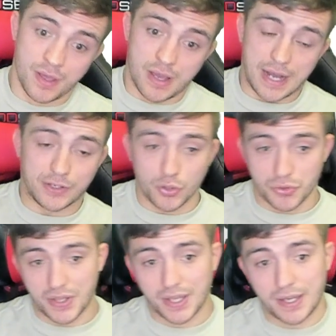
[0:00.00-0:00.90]
I do
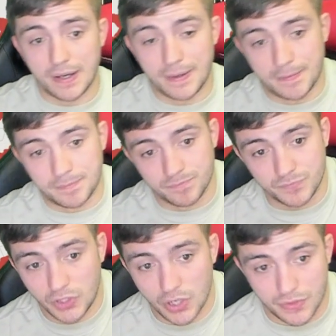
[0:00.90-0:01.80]
think,
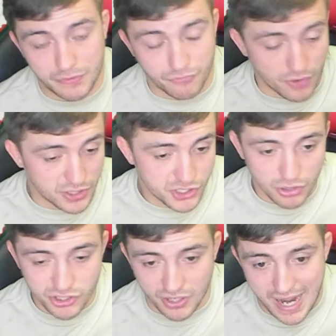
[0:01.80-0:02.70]
you know, the front
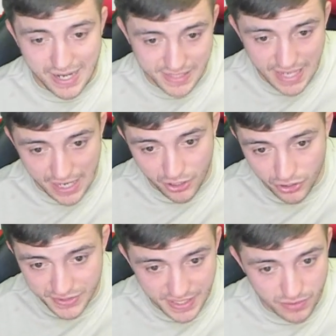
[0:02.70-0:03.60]
chokes are nasty. I
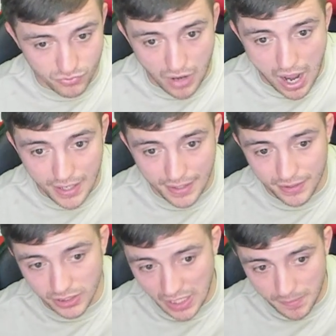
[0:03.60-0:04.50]
could see him rocking
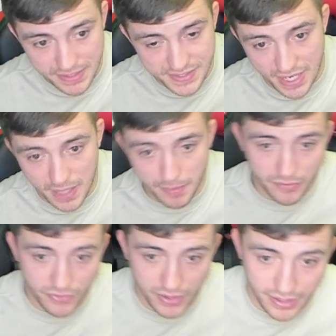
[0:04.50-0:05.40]
club and sub
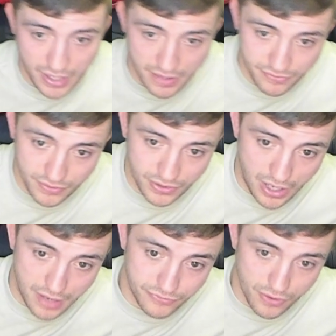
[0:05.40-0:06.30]
over at
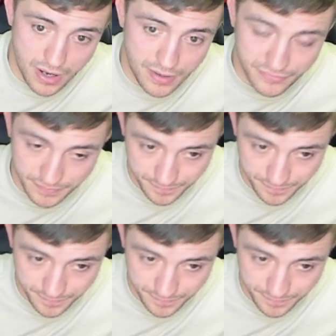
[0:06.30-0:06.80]
Gafarov.